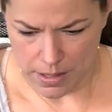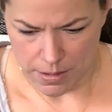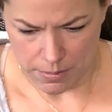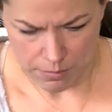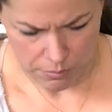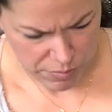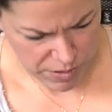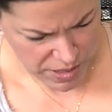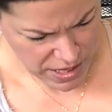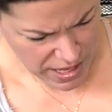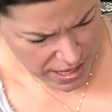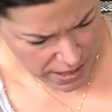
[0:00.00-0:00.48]

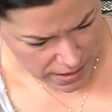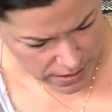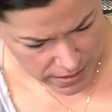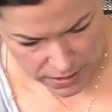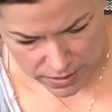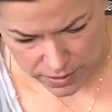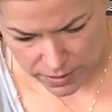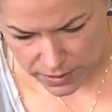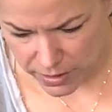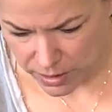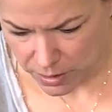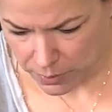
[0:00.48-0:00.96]
But yeah,
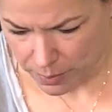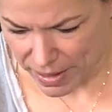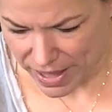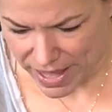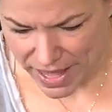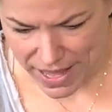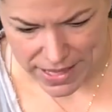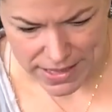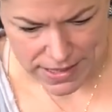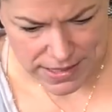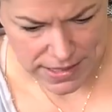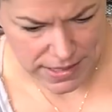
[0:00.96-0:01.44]
little
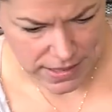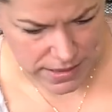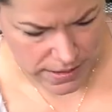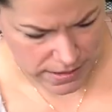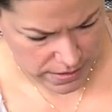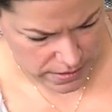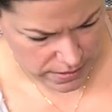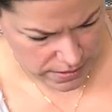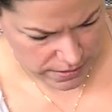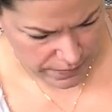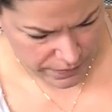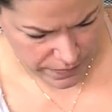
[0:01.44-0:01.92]
hands.
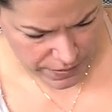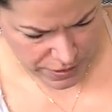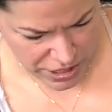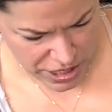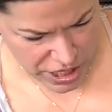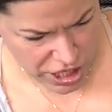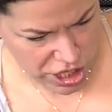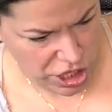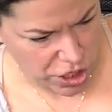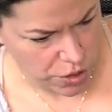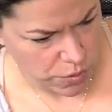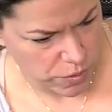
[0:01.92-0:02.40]
Very
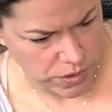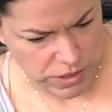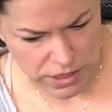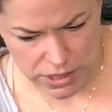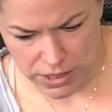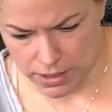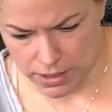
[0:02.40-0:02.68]
cute.